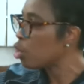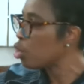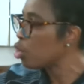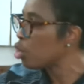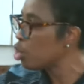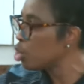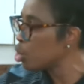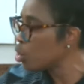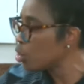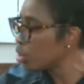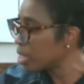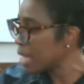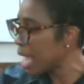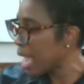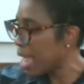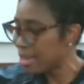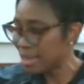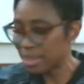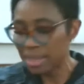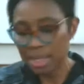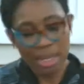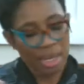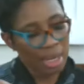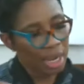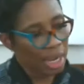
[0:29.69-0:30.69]
new
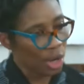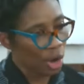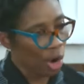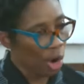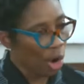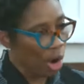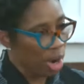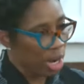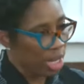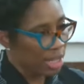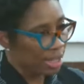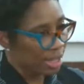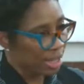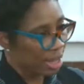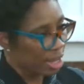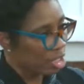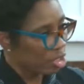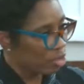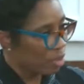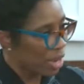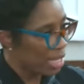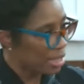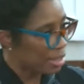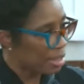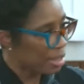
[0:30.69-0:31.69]
debt in order to
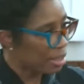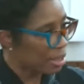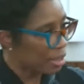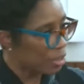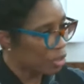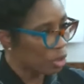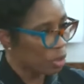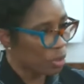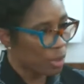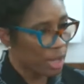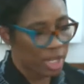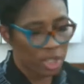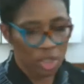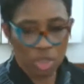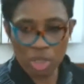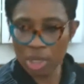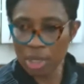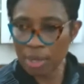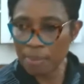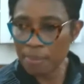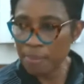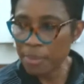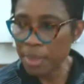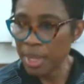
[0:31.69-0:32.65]
address the situation.